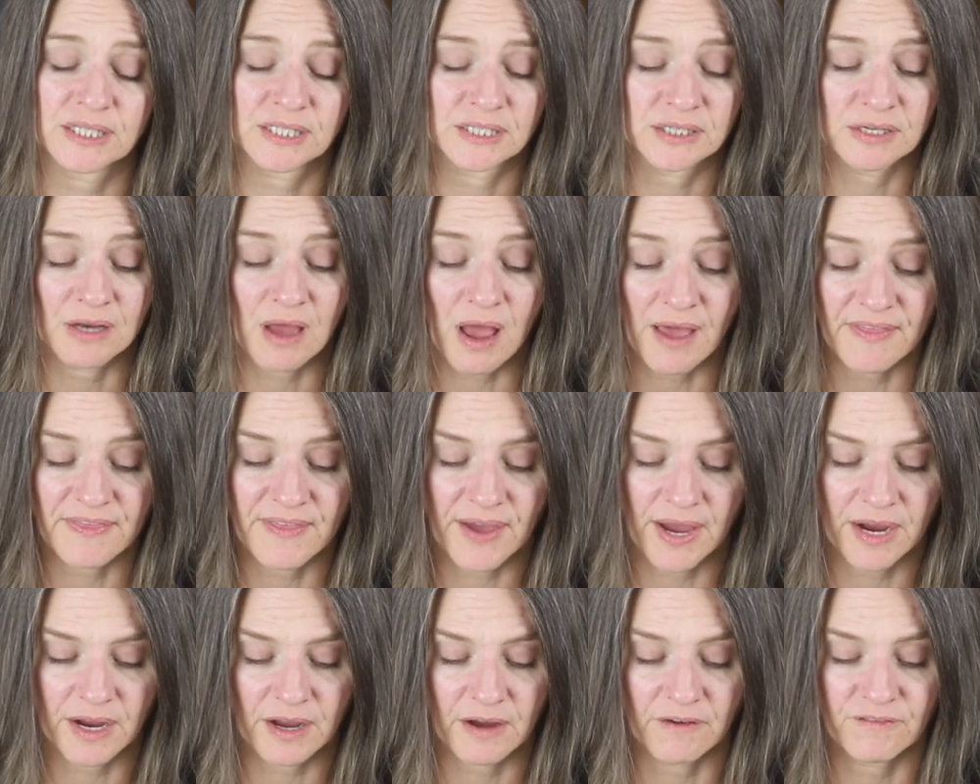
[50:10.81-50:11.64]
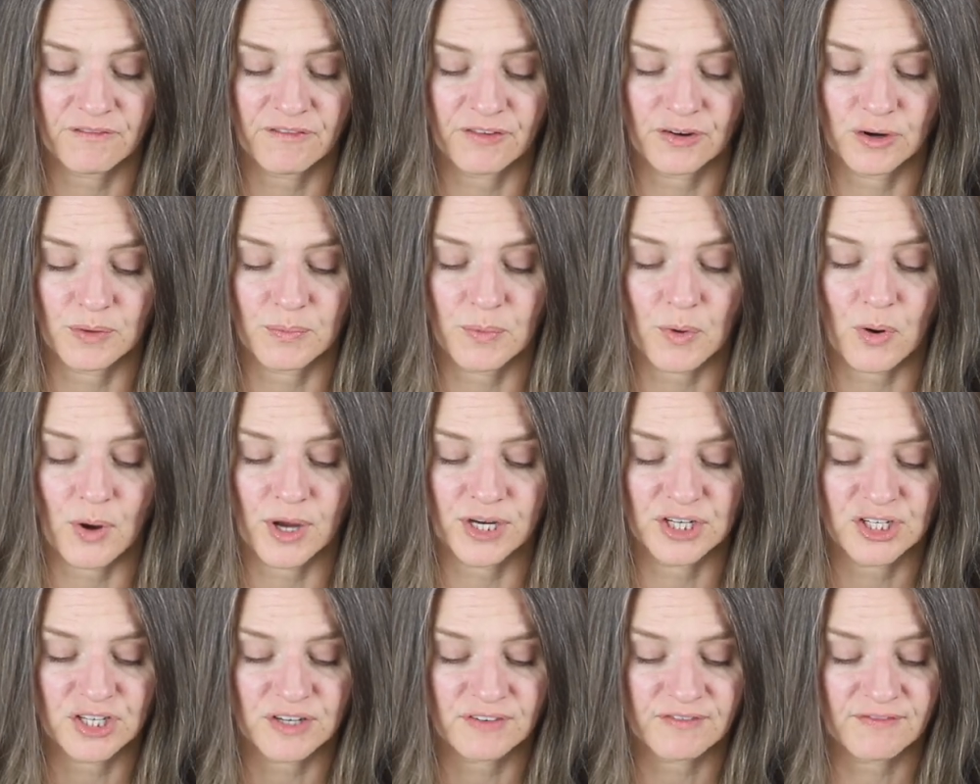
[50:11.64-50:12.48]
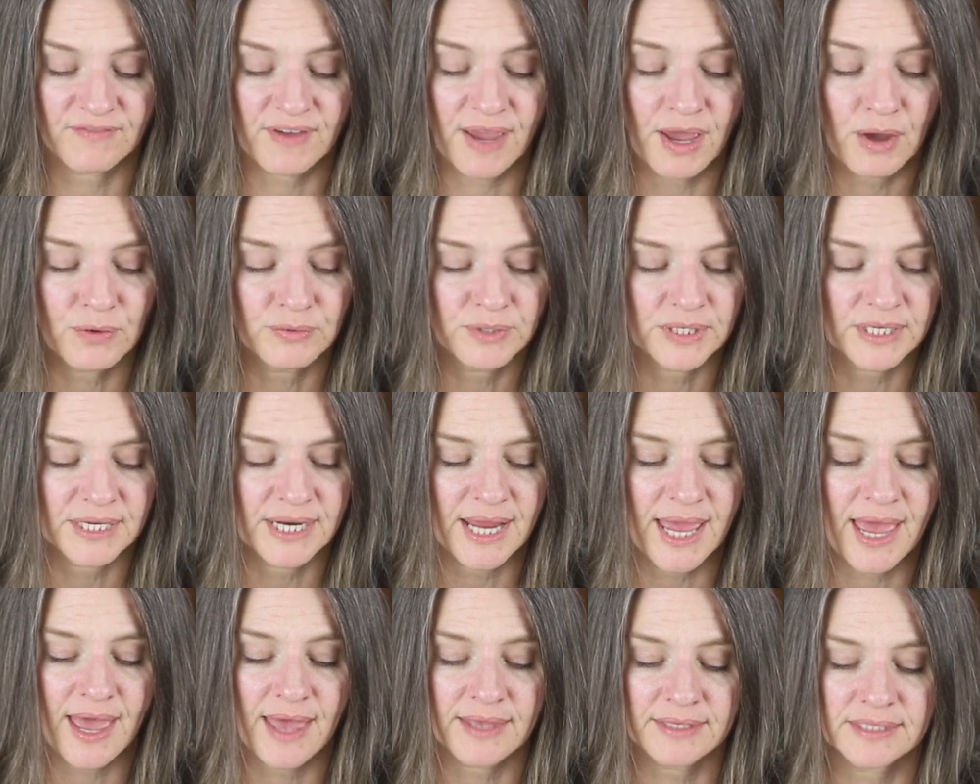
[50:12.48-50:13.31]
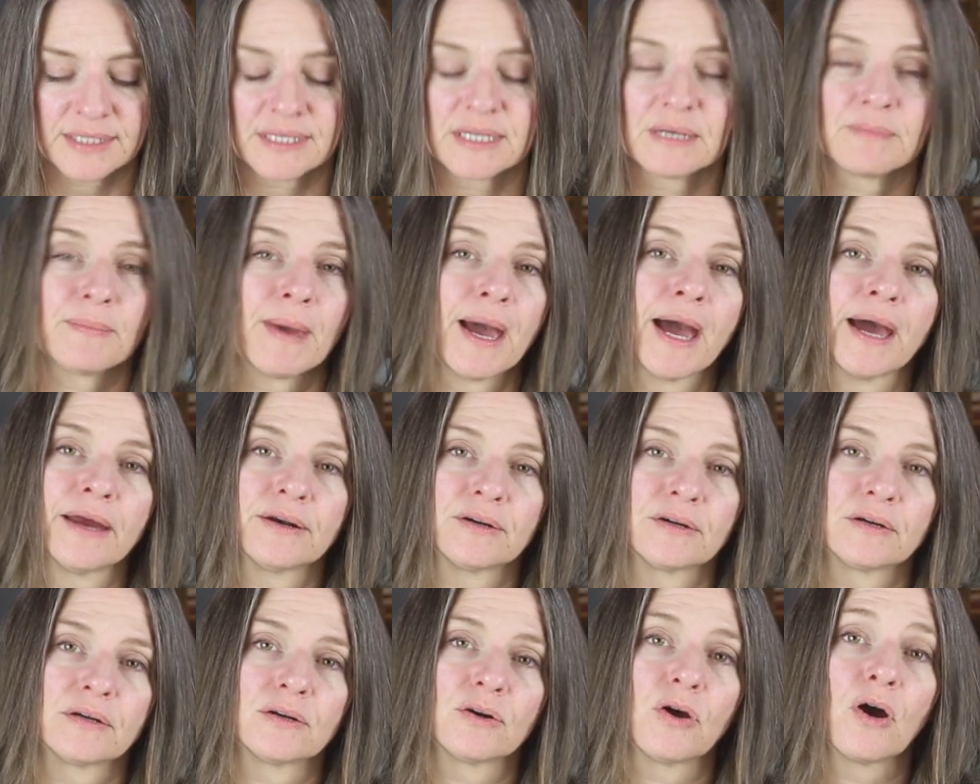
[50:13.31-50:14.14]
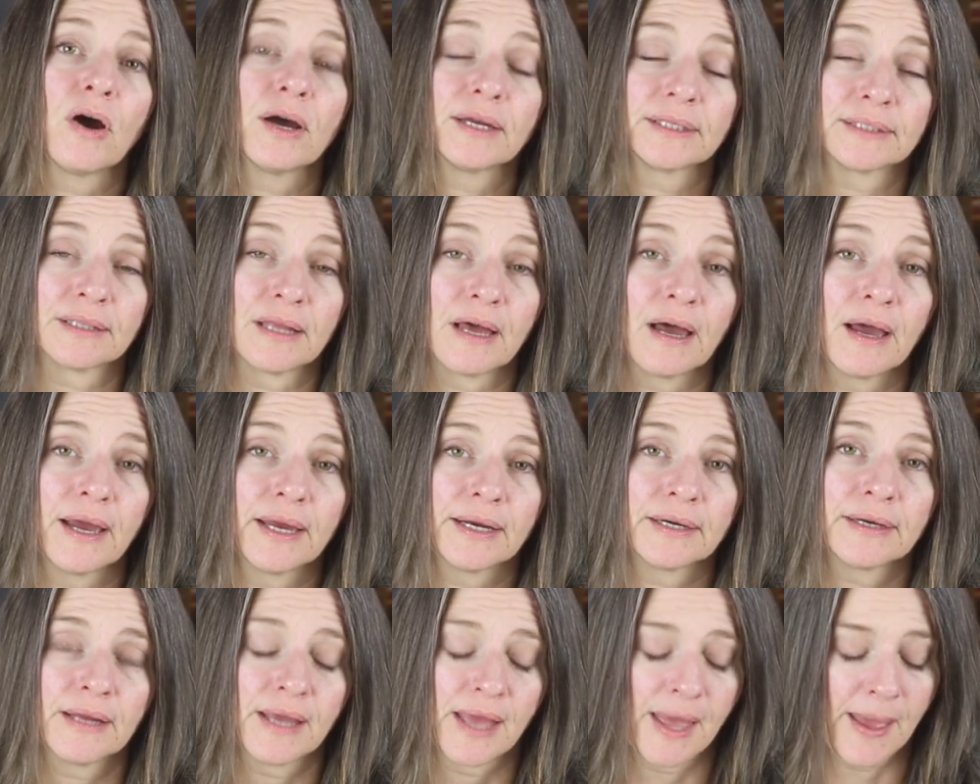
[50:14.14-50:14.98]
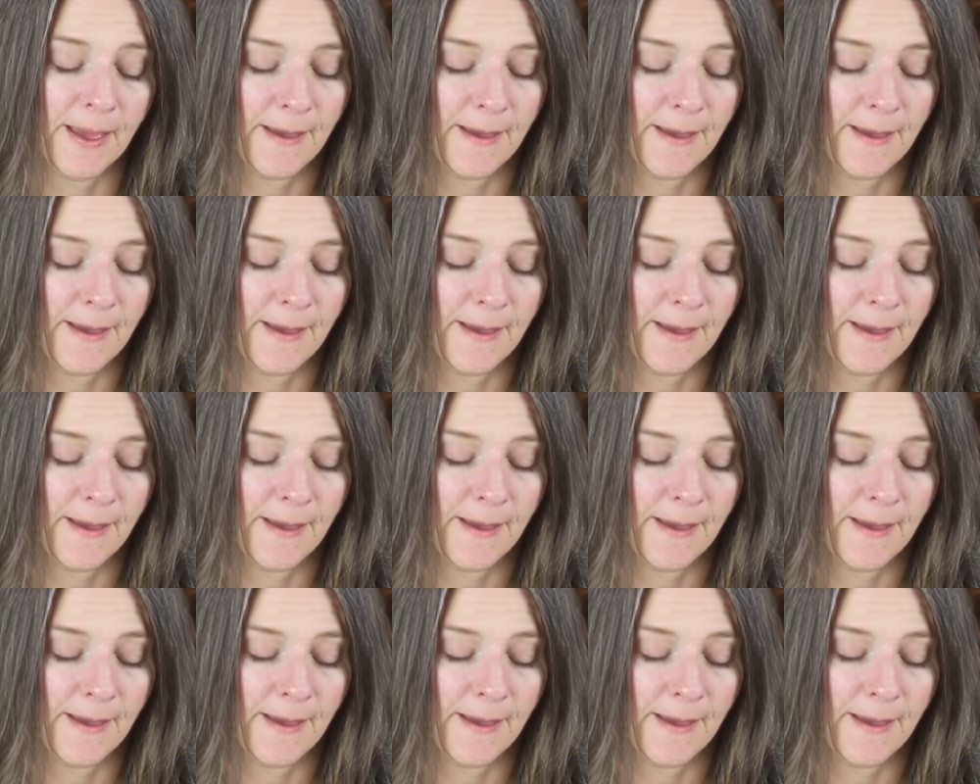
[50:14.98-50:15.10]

It's not that comfortable. And she found an Etsy pattern online